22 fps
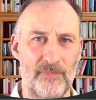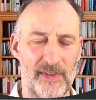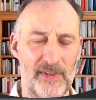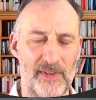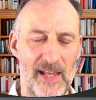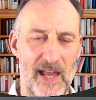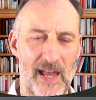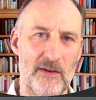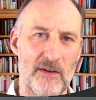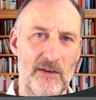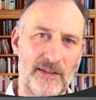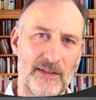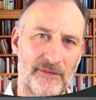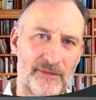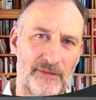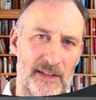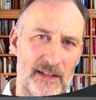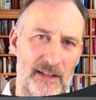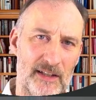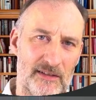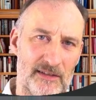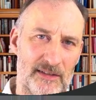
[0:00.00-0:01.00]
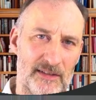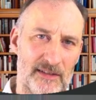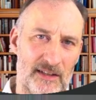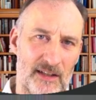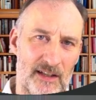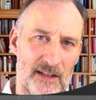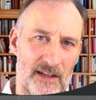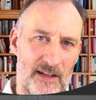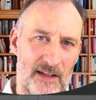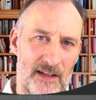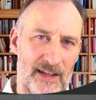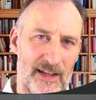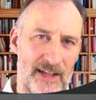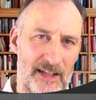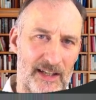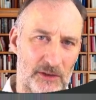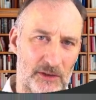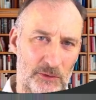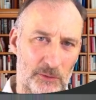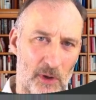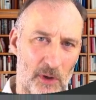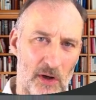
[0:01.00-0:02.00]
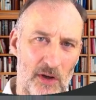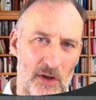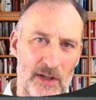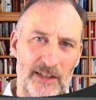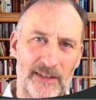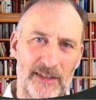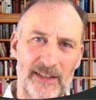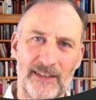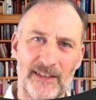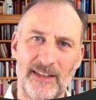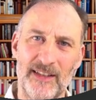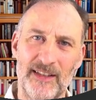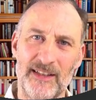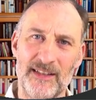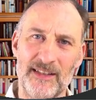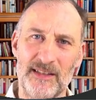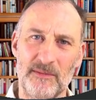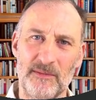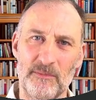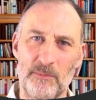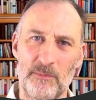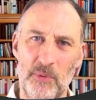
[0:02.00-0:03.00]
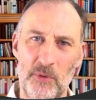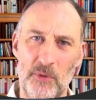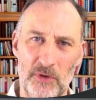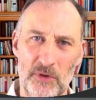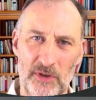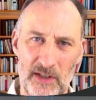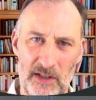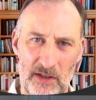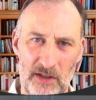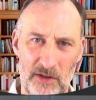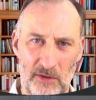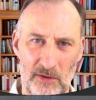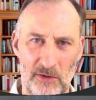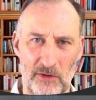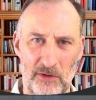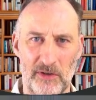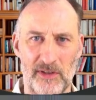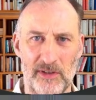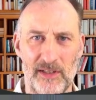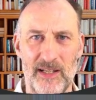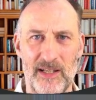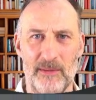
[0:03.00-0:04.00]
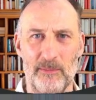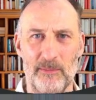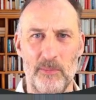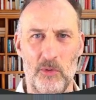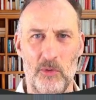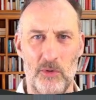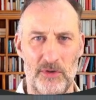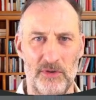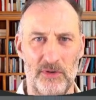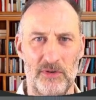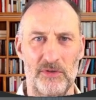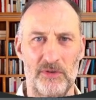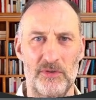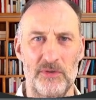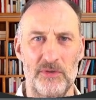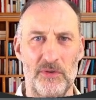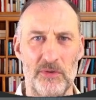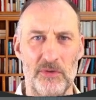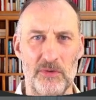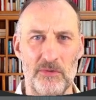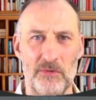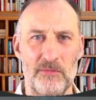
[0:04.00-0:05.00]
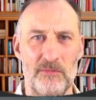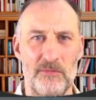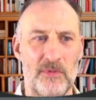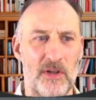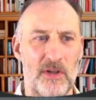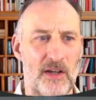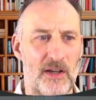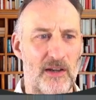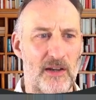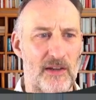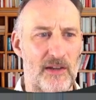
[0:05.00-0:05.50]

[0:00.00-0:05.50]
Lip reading: Now, if there's a drawing that is particularly important to you,